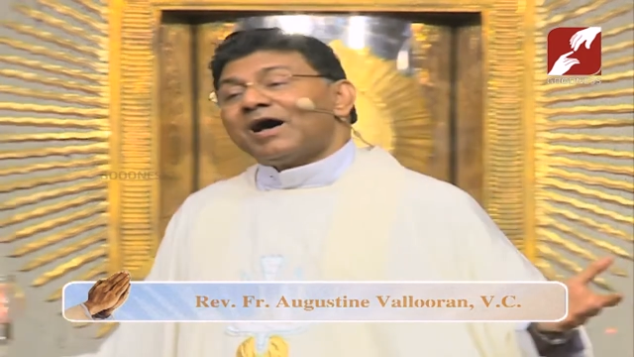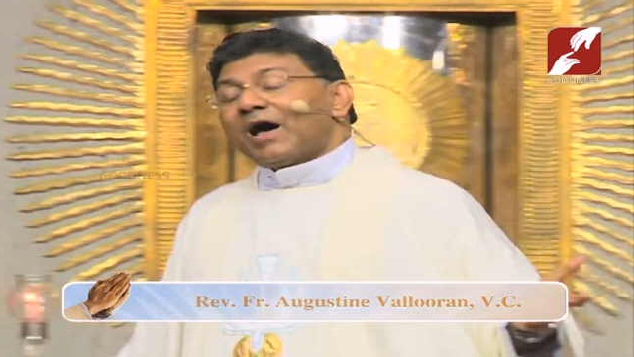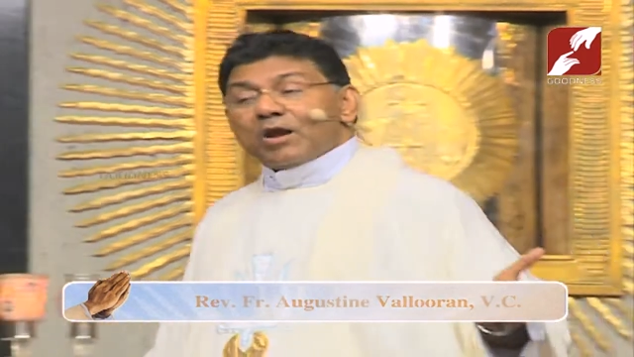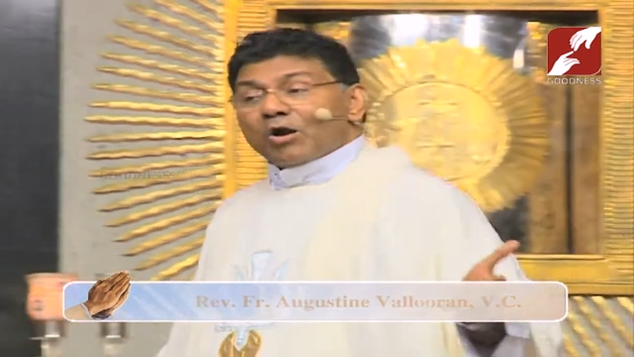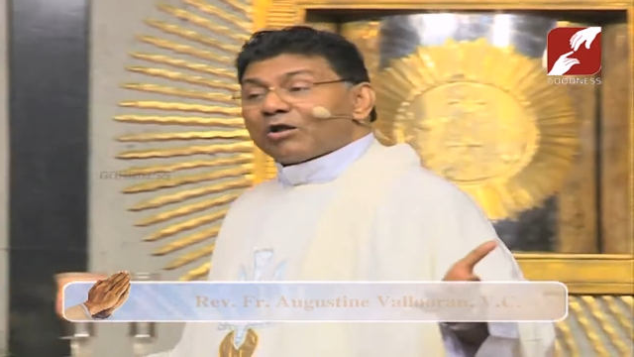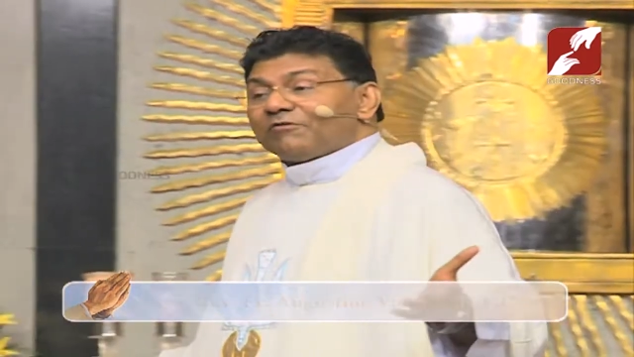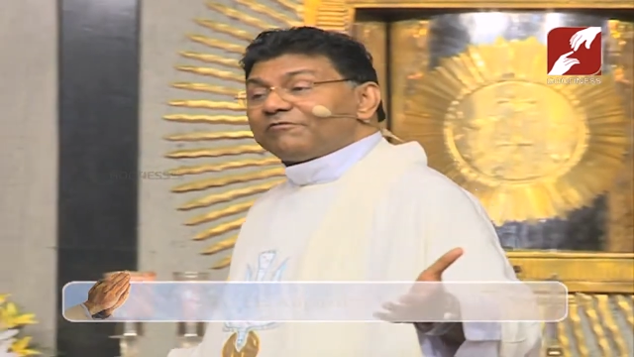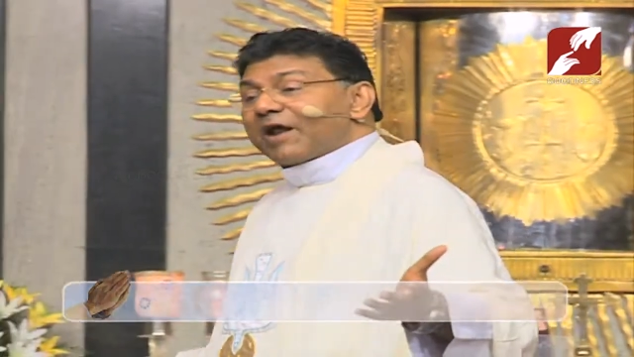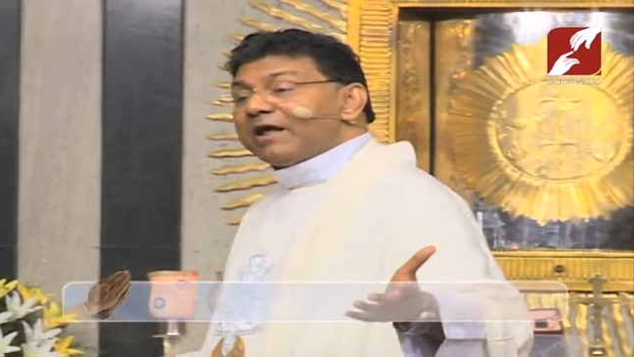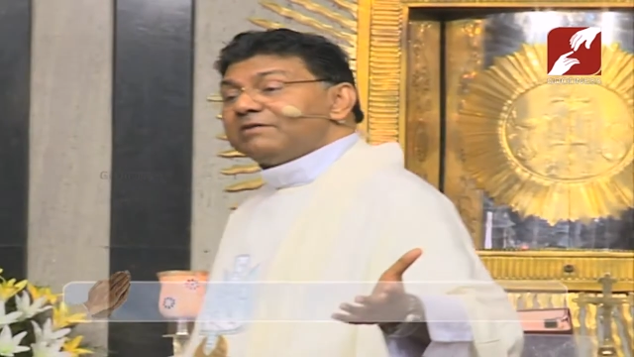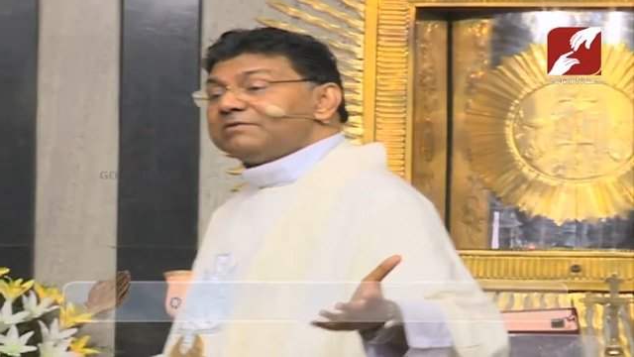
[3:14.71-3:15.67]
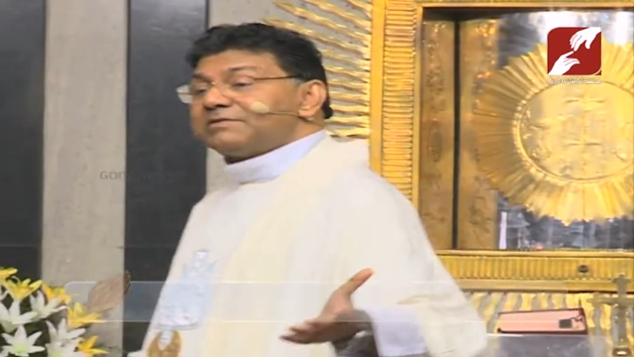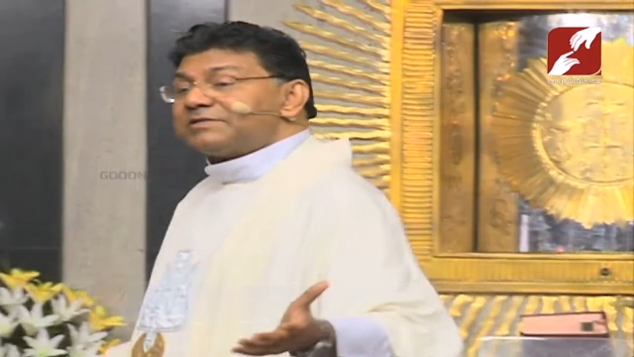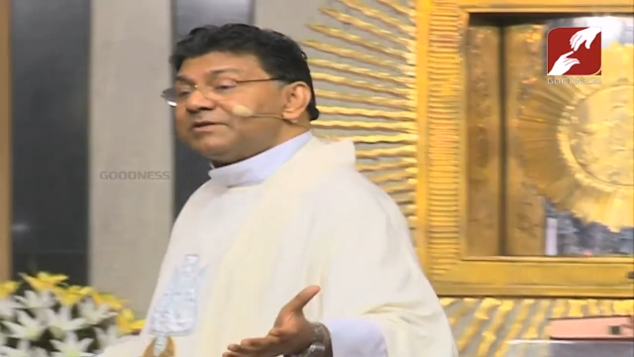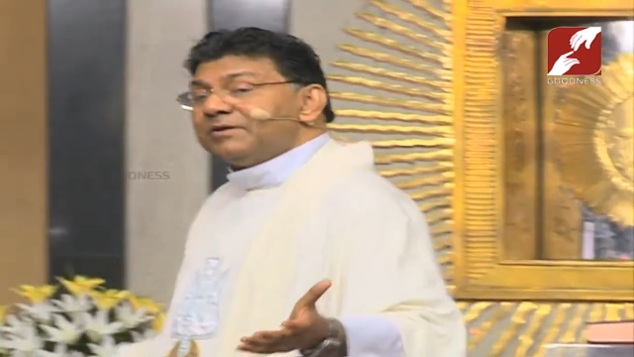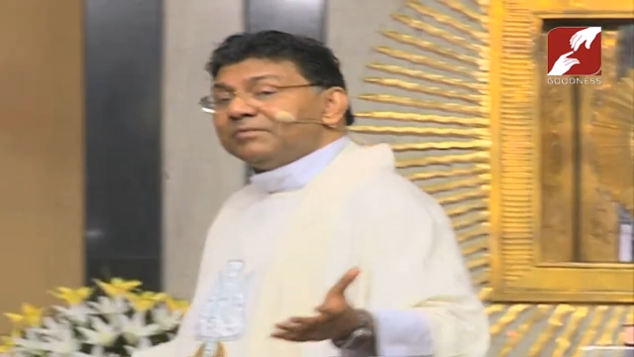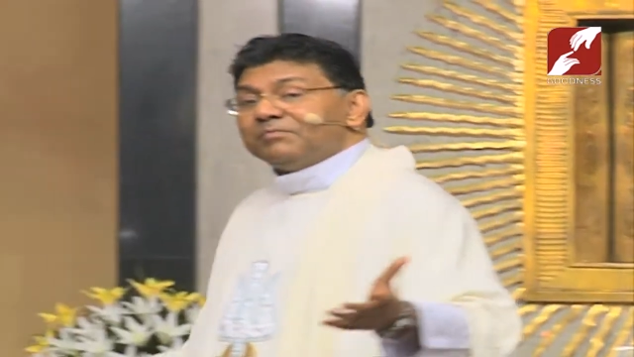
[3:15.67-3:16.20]
a lot of friends,
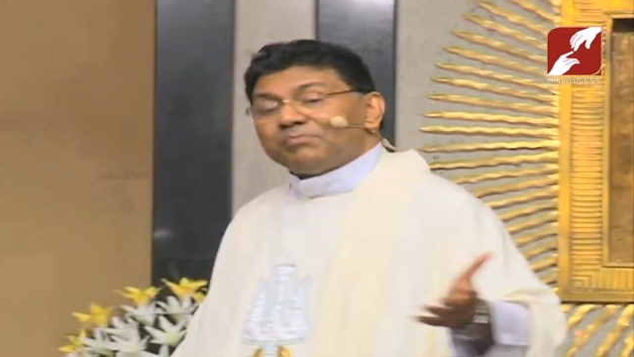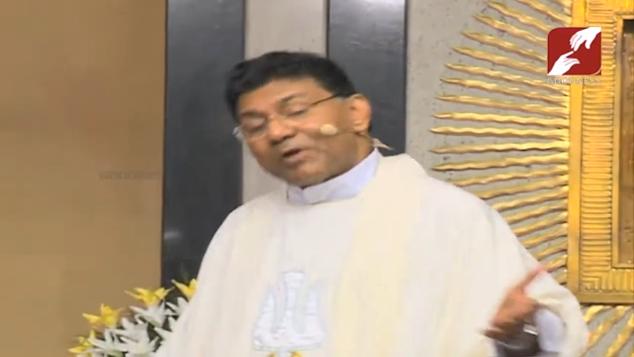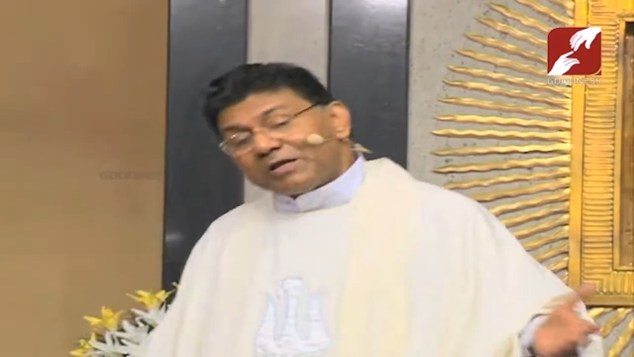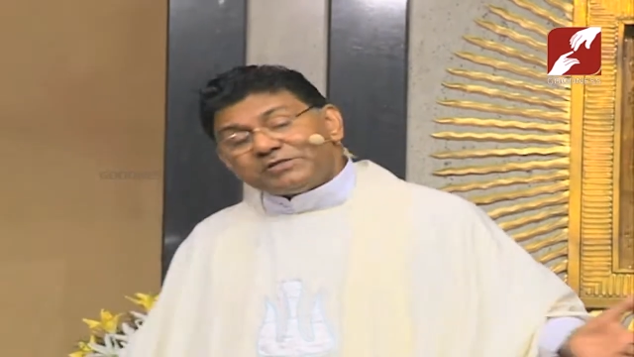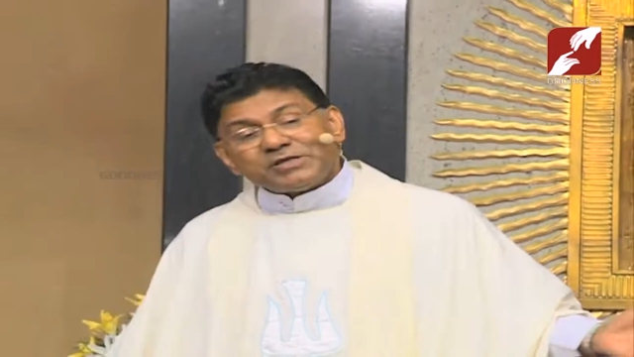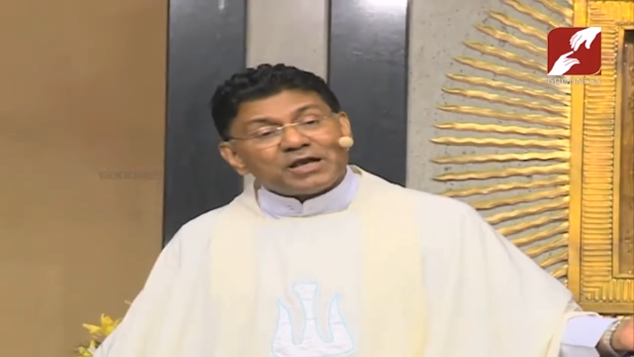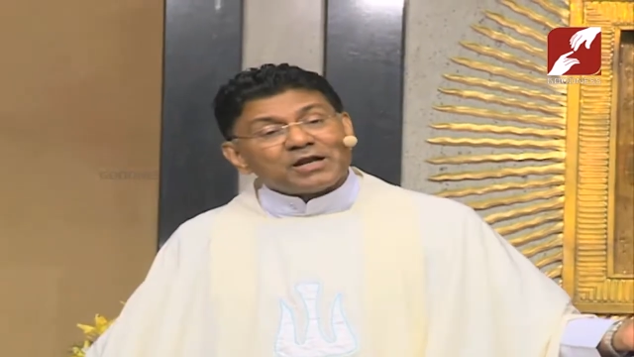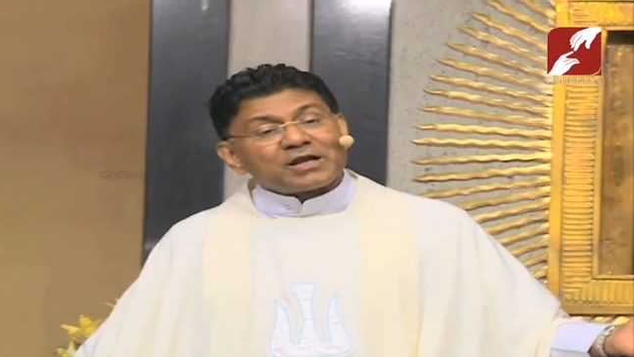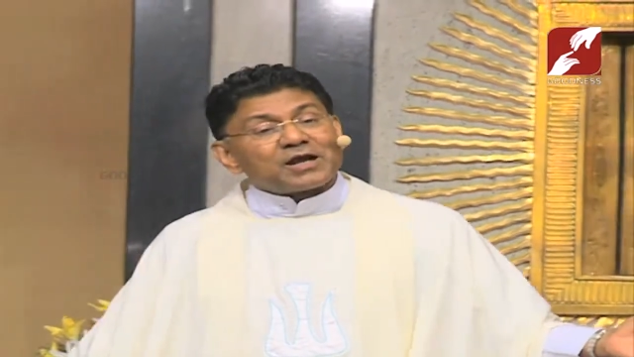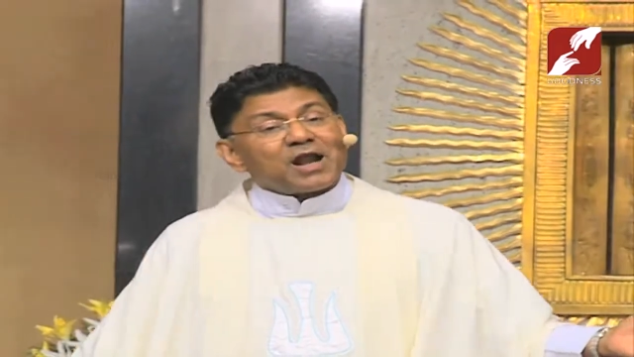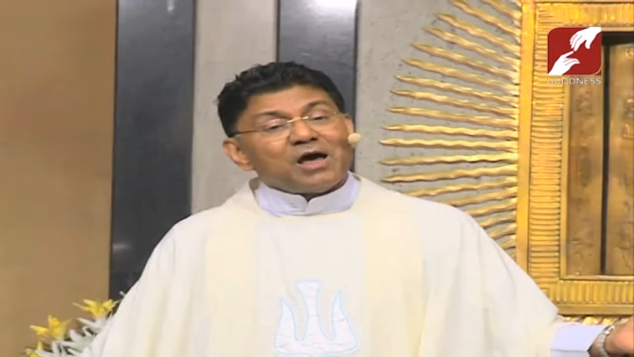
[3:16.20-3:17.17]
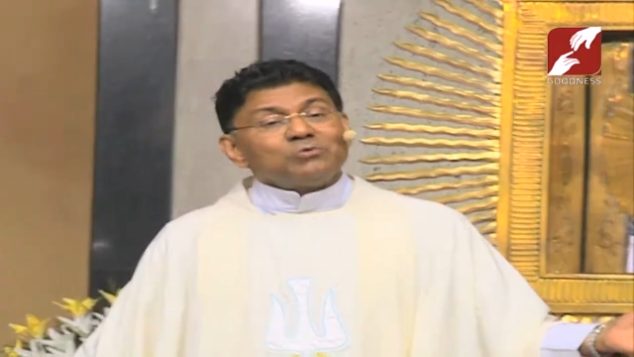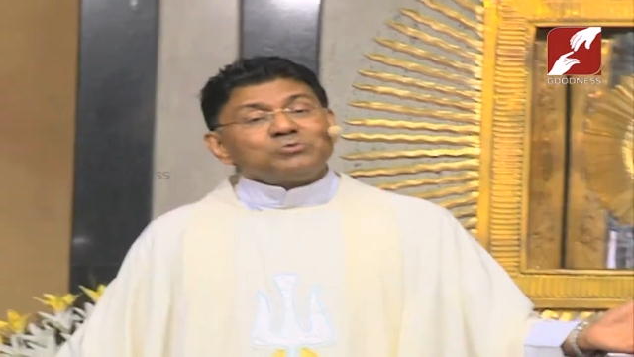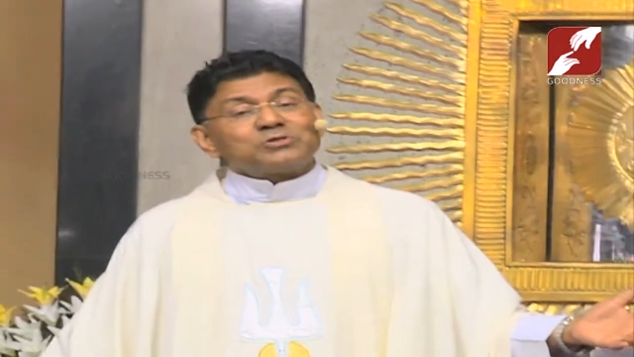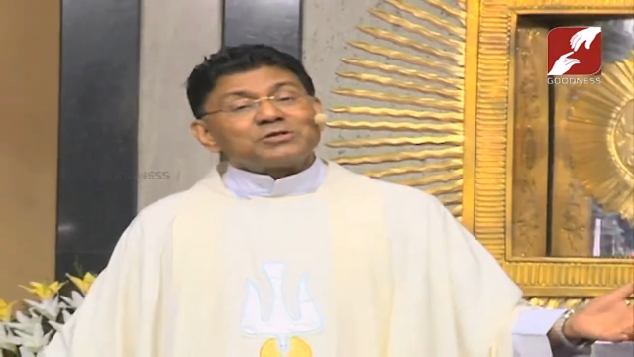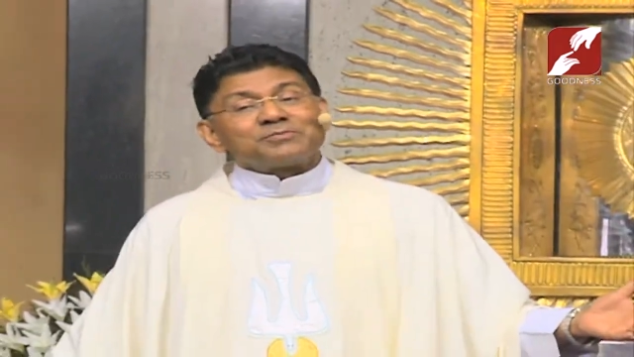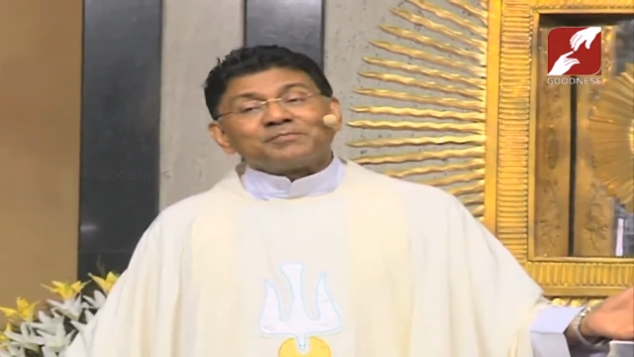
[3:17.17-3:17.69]
political clout,